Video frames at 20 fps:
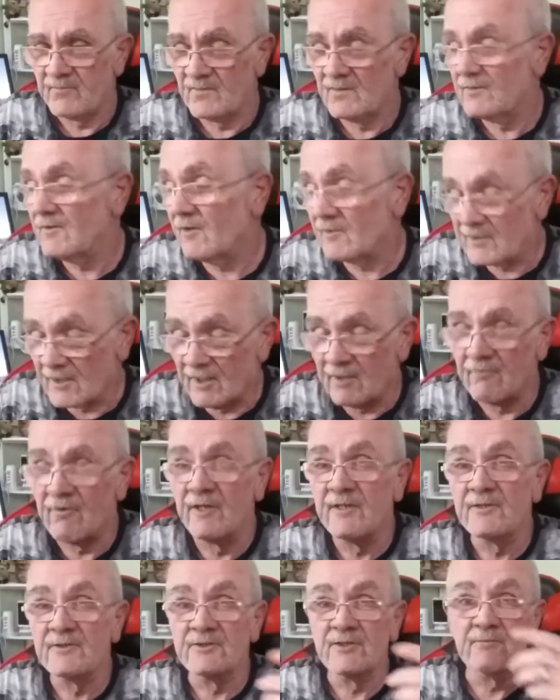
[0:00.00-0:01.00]
Like our
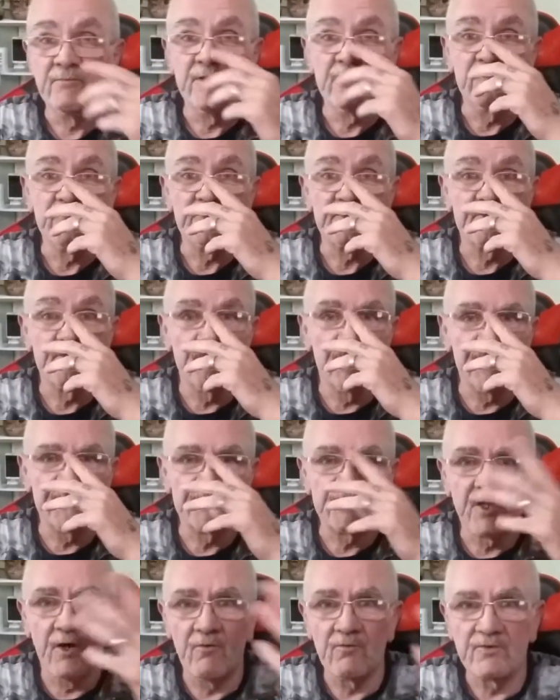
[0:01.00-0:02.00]
energy bills, we're
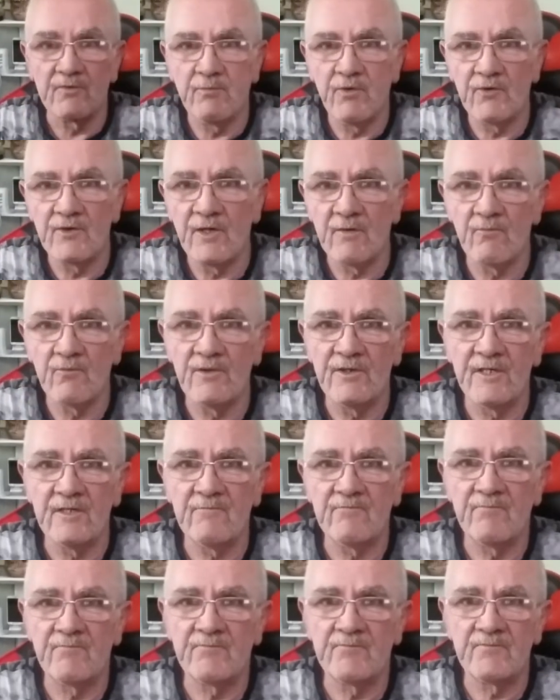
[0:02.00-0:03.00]
told to put up with it,
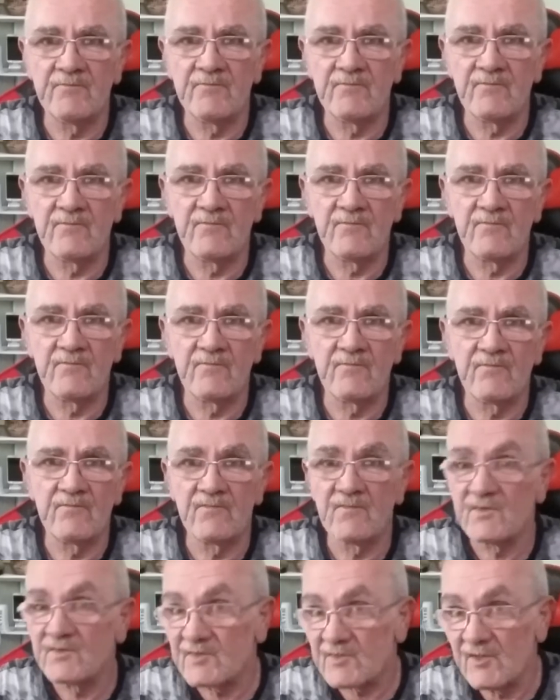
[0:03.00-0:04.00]

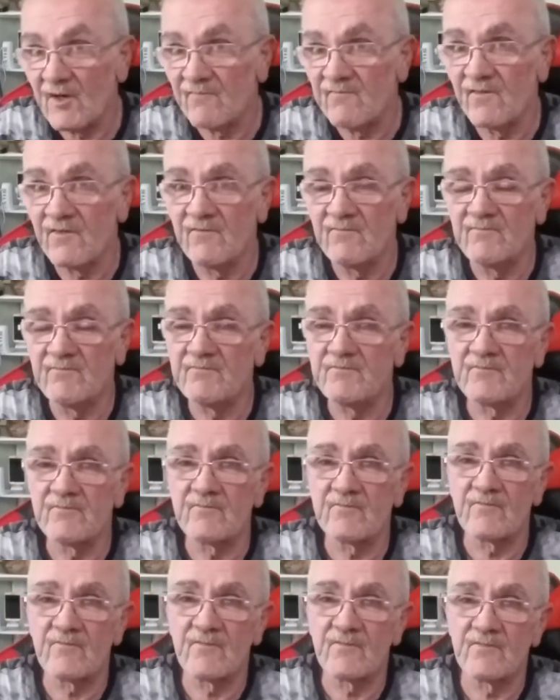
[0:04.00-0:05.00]
suffer,
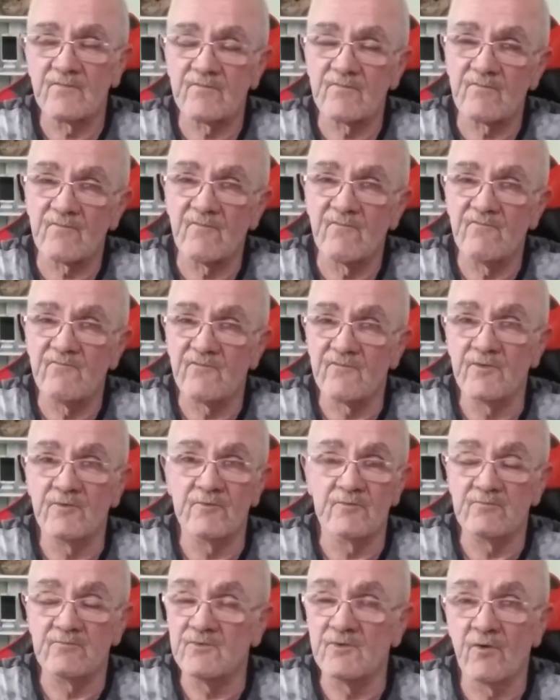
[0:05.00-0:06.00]

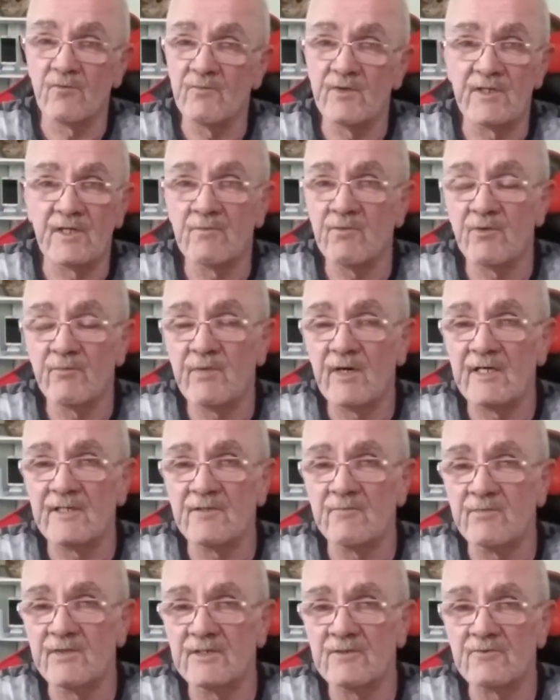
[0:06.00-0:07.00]
through not being able to pay the
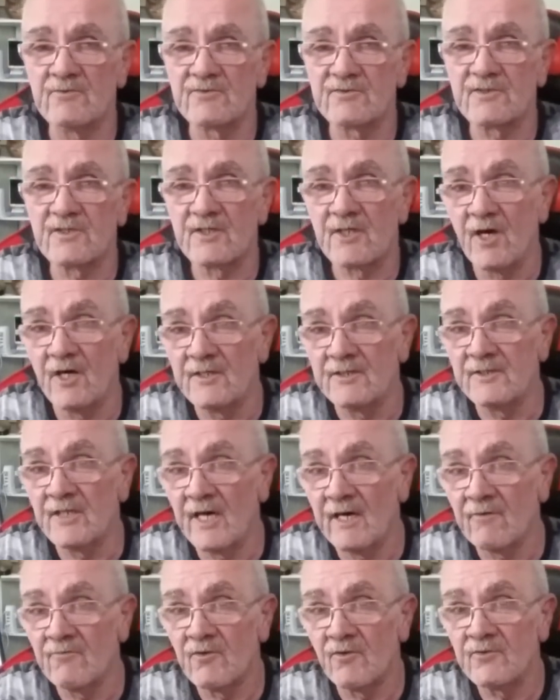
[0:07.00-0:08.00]
bills, cutting
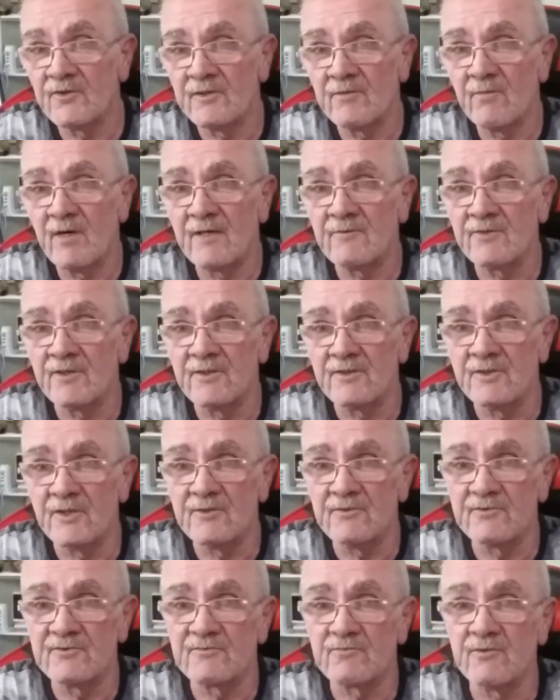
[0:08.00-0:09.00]
down on the amount you
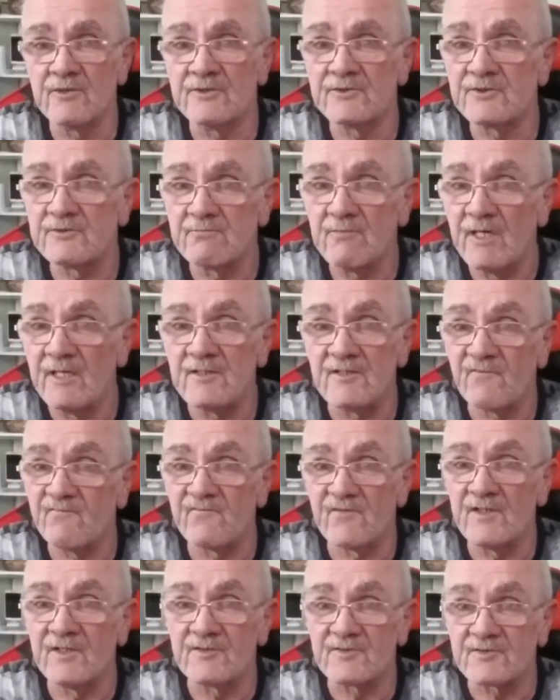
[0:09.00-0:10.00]
use, which
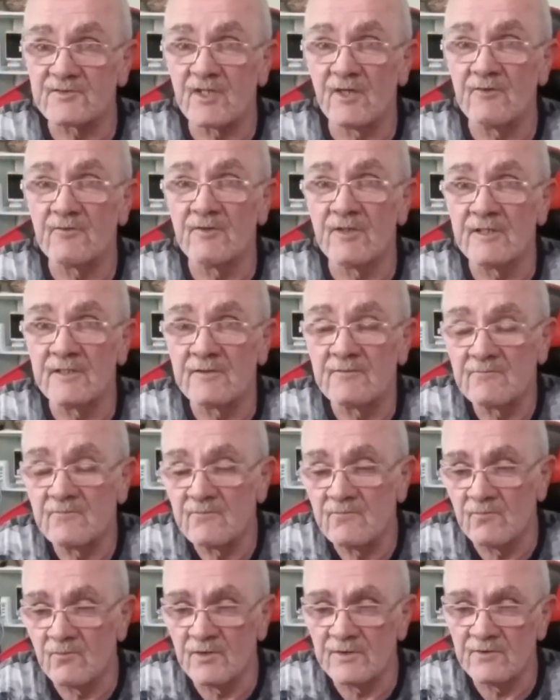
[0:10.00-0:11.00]
interferes totally
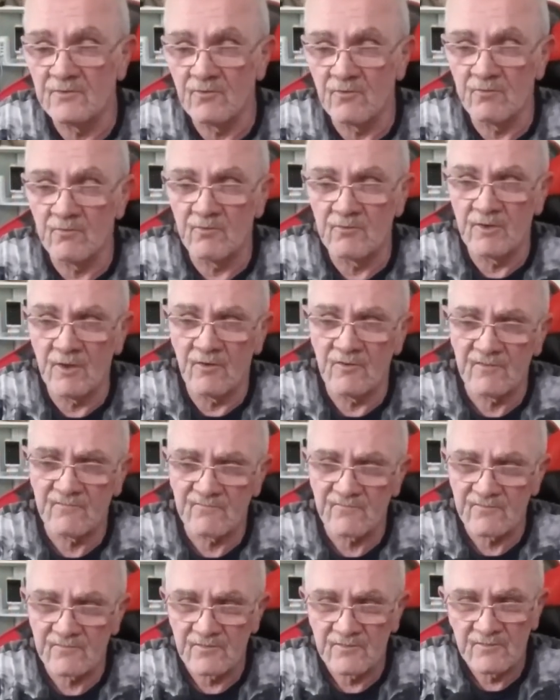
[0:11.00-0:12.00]
with normal
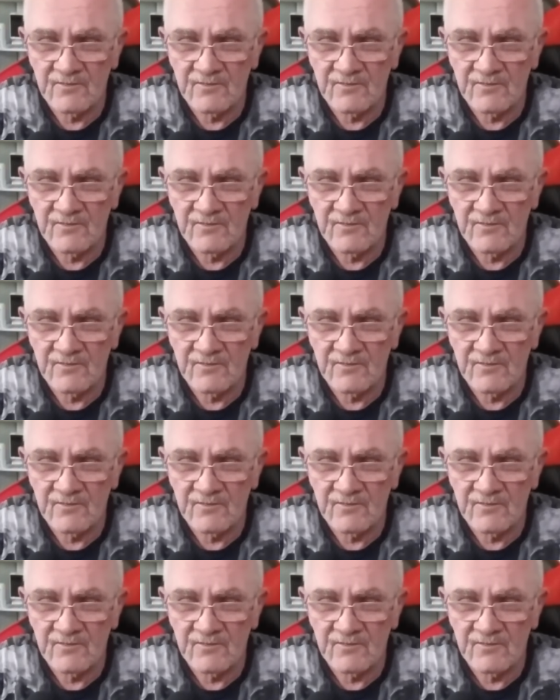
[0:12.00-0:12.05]
life.